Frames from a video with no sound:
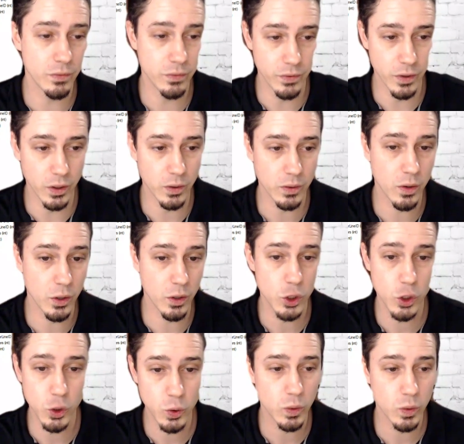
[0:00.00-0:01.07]
convert
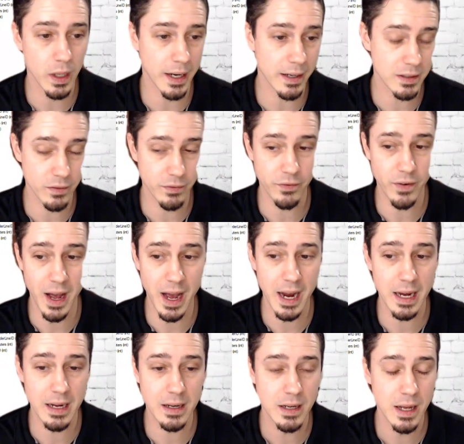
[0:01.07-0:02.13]
the two, like to
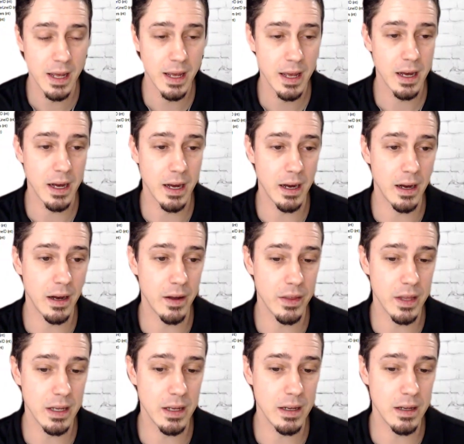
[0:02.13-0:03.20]
find
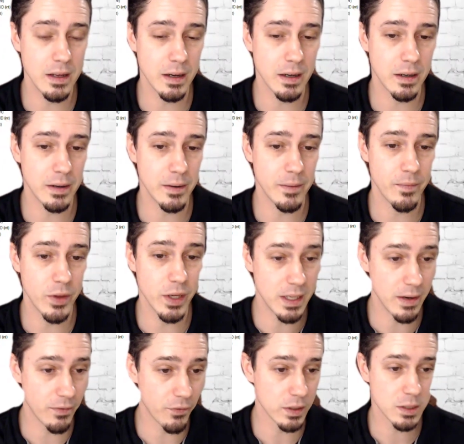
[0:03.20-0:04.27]

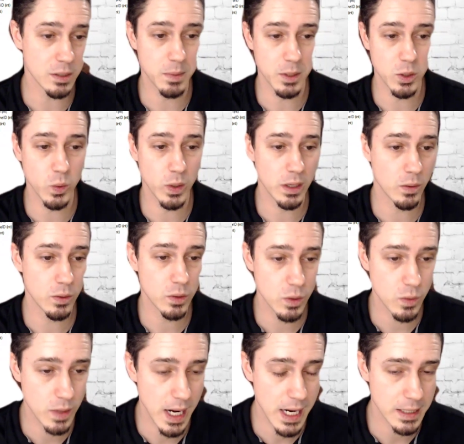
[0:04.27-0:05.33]
the difference between those
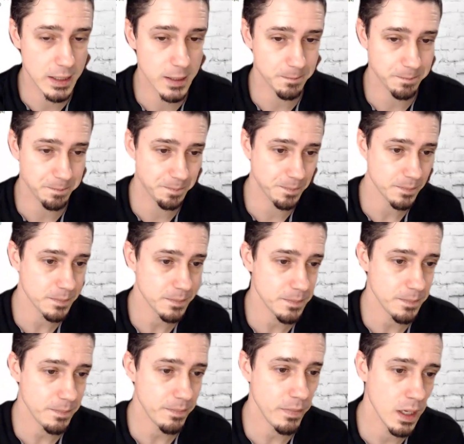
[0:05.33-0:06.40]
two dates.
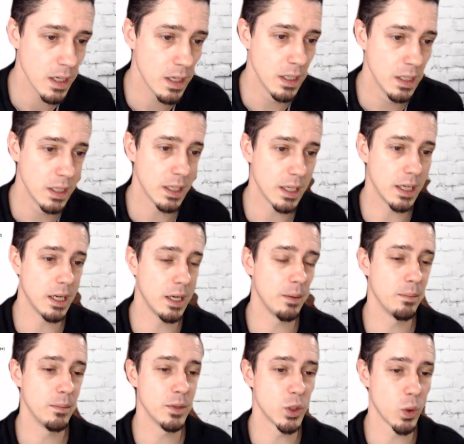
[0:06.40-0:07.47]

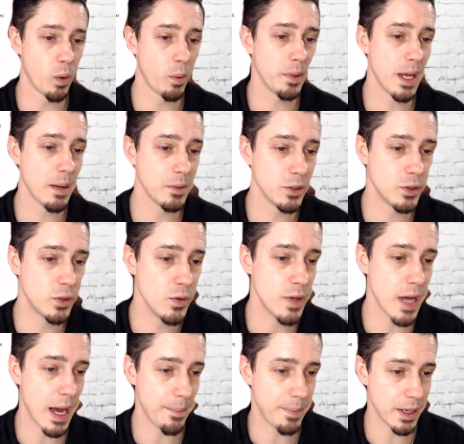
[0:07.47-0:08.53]
So we'll be able to
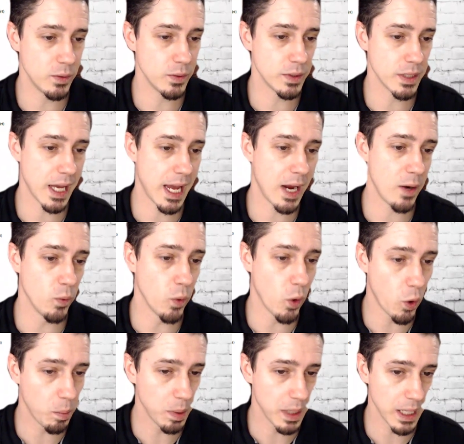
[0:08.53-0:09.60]
do that by using a
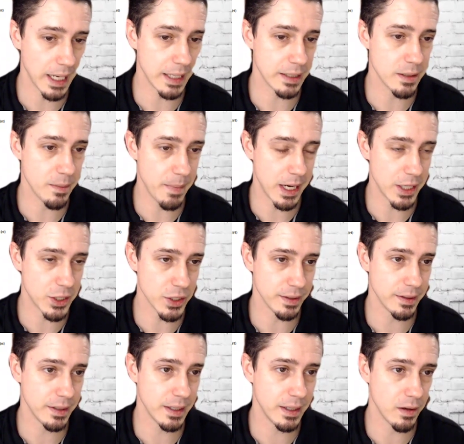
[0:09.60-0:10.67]
role-playing
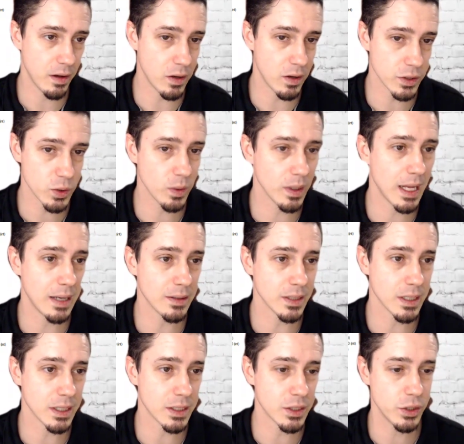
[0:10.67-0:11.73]
dimension. It also
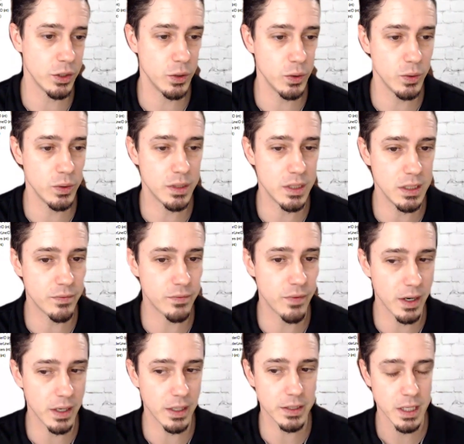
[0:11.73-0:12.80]
allows us to use these
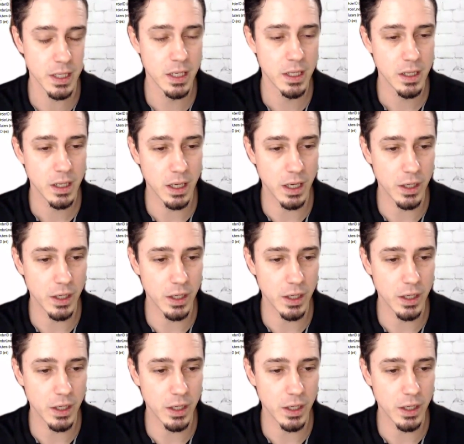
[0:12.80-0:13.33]
various